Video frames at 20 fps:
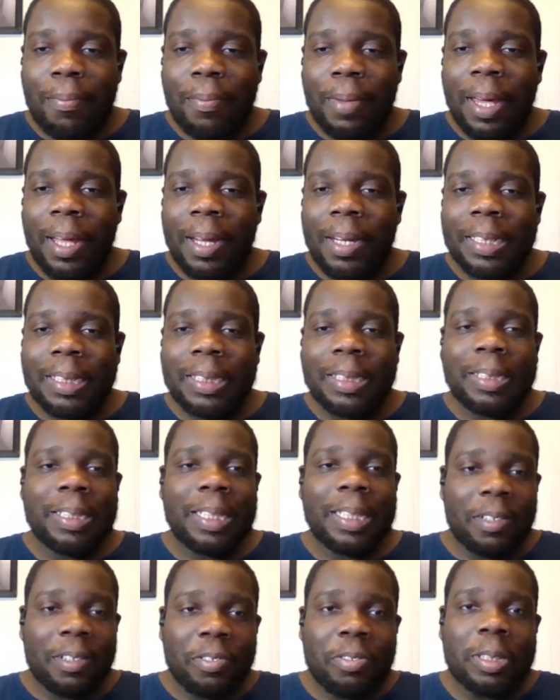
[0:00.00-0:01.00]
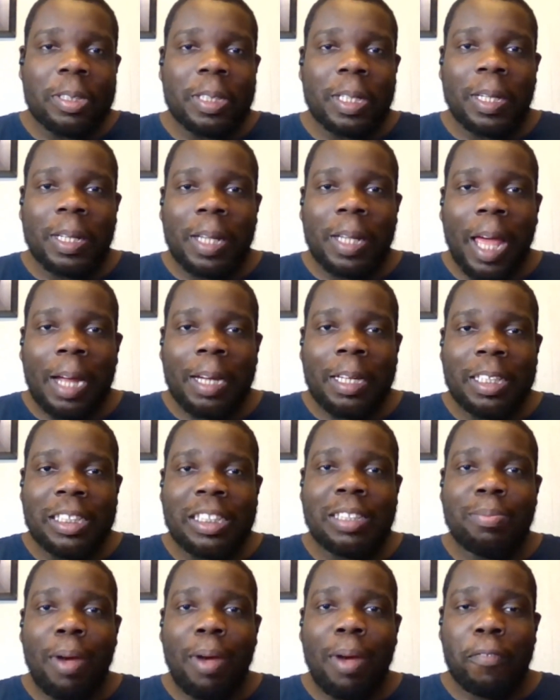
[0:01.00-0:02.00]
yeah, man, this is interesting.
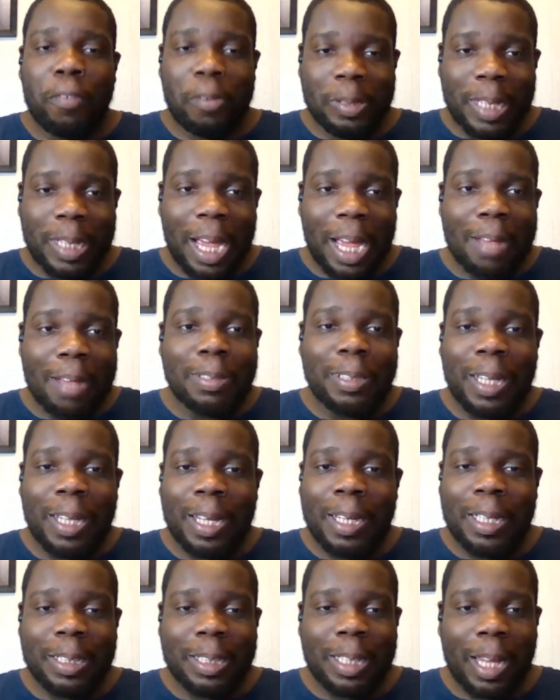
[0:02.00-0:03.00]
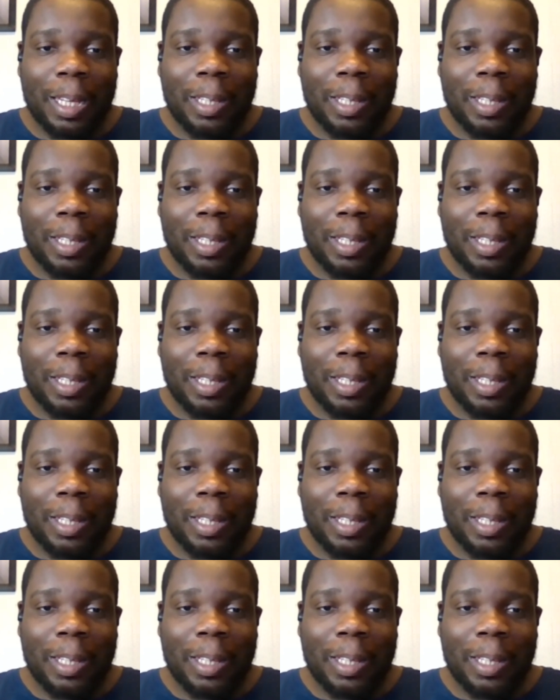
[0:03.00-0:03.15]
Like, this is my first time seeing